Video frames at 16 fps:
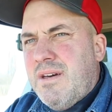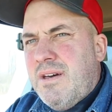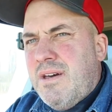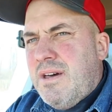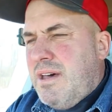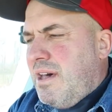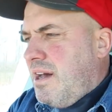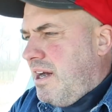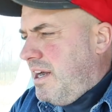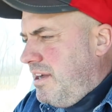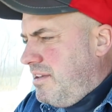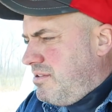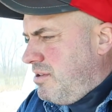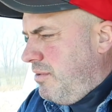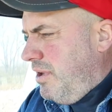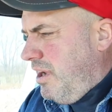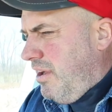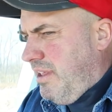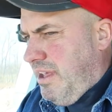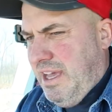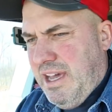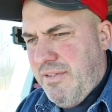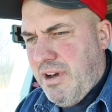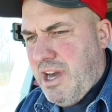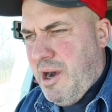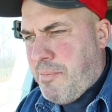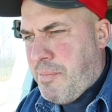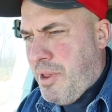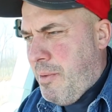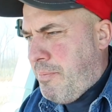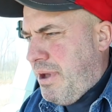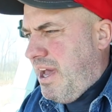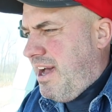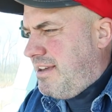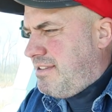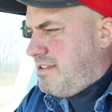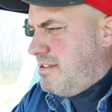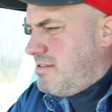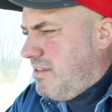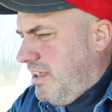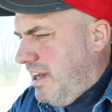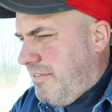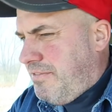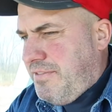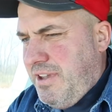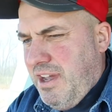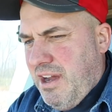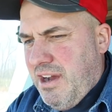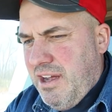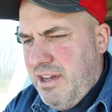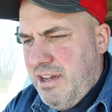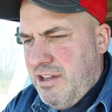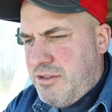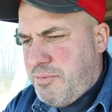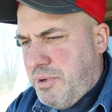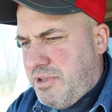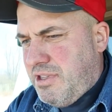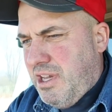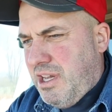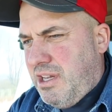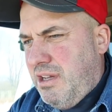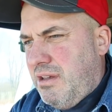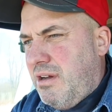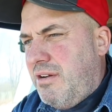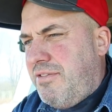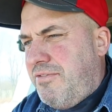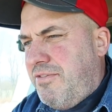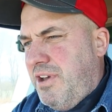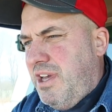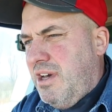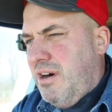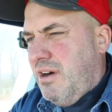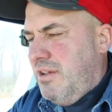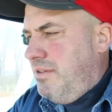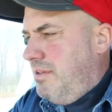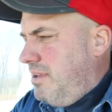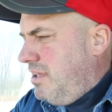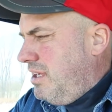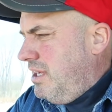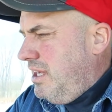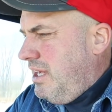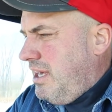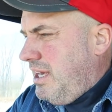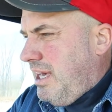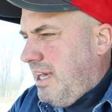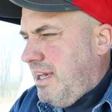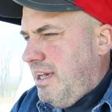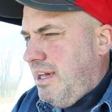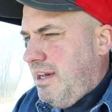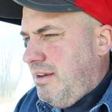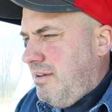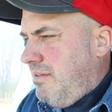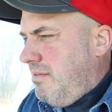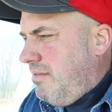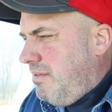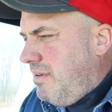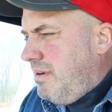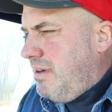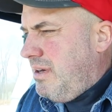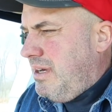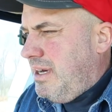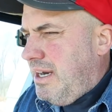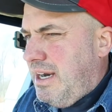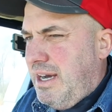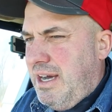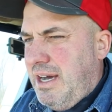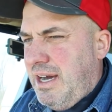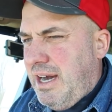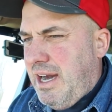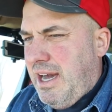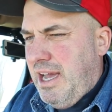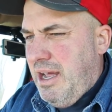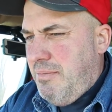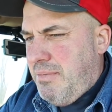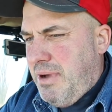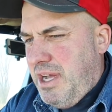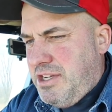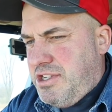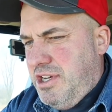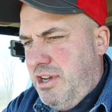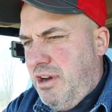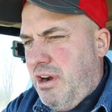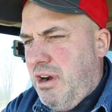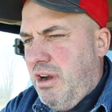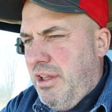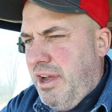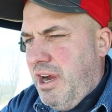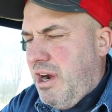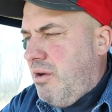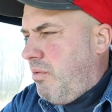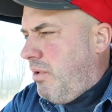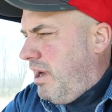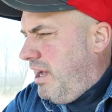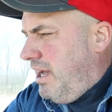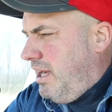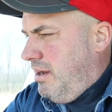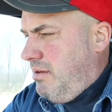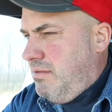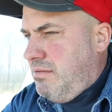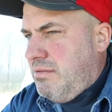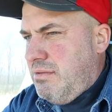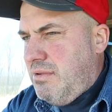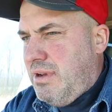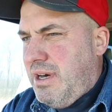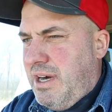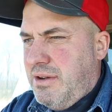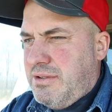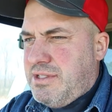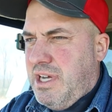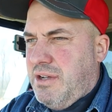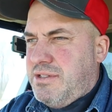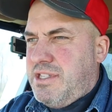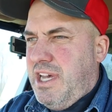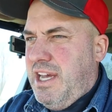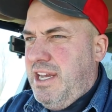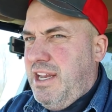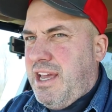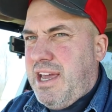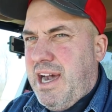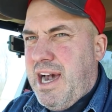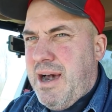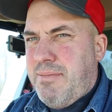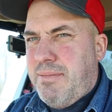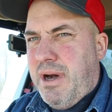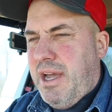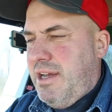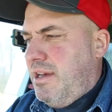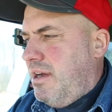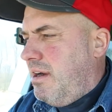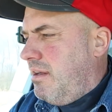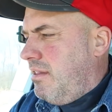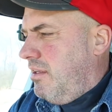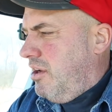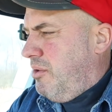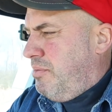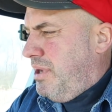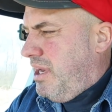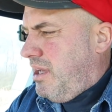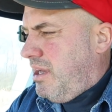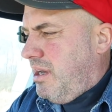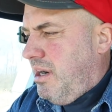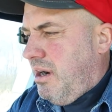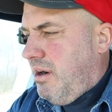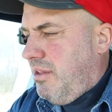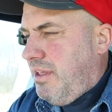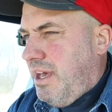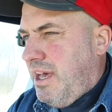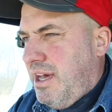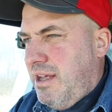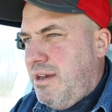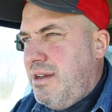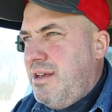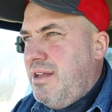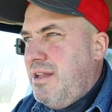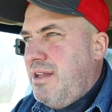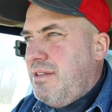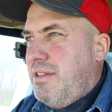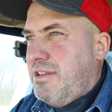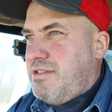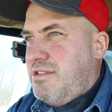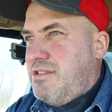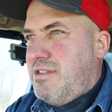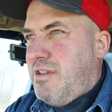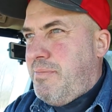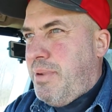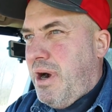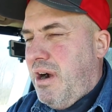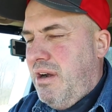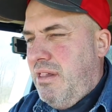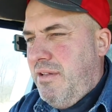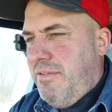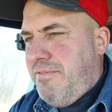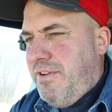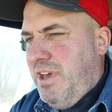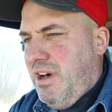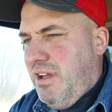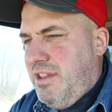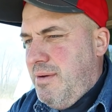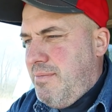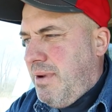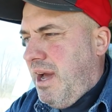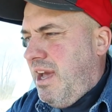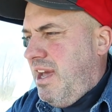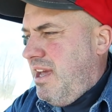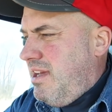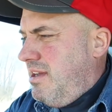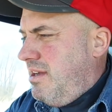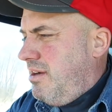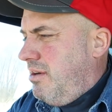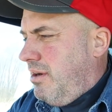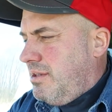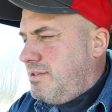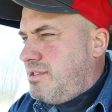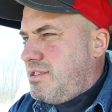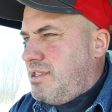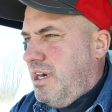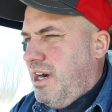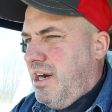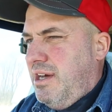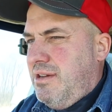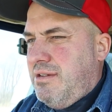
Alright, so we only have a couple of passes left here in this particular field, and I had mentioned earlier when I was outside the combine here a little bit ago that this is the part of the field that my 8-year-old son